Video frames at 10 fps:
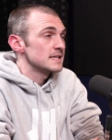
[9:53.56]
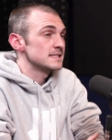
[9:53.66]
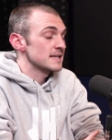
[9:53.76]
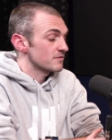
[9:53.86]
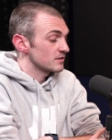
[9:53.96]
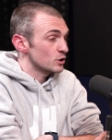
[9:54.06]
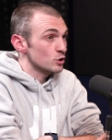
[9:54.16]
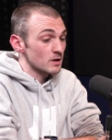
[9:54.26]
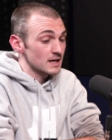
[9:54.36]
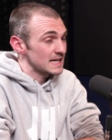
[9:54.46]
He's definitely
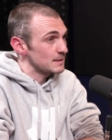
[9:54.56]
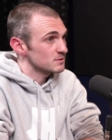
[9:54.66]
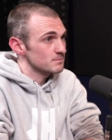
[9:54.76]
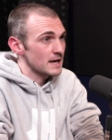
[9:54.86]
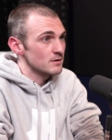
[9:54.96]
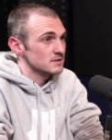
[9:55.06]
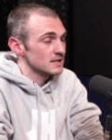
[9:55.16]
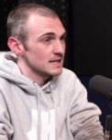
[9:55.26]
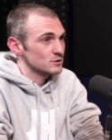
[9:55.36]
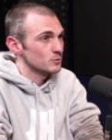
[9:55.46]
come on leaps and bounds in
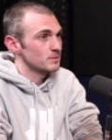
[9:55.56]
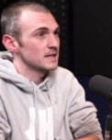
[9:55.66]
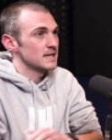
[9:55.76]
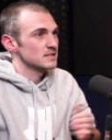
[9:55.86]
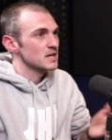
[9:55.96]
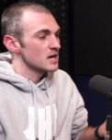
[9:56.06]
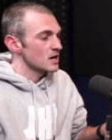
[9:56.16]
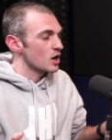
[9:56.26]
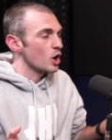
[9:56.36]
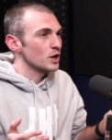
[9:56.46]
the last couple of years.
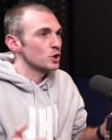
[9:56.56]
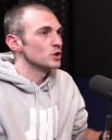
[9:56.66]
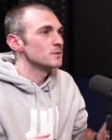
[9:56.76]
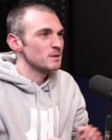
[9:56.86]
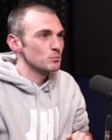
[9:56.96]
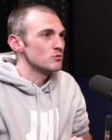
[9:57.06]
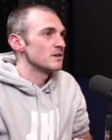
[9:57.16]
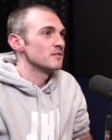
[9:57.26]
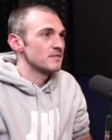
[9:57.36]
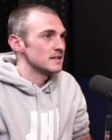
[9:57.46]
I couldn't be more
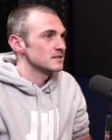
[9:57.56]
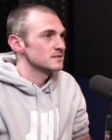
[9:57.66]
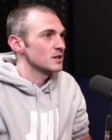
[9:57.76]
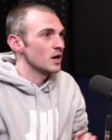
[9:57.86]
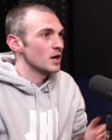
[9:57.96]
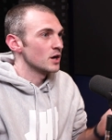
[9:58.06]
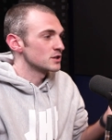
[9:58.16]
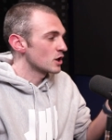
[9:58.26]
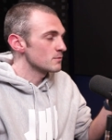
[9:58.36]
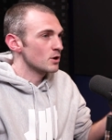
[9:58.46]
on the fence. I
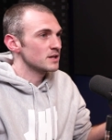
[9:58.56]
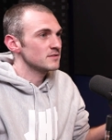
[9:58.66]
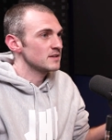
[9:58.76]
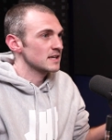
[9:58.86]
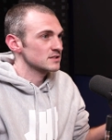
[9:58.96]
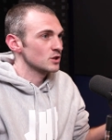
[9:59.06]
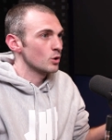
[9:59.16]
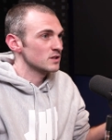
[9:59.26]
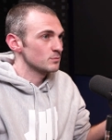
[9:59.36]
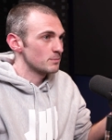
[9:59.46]
don't mind if he gets sold and we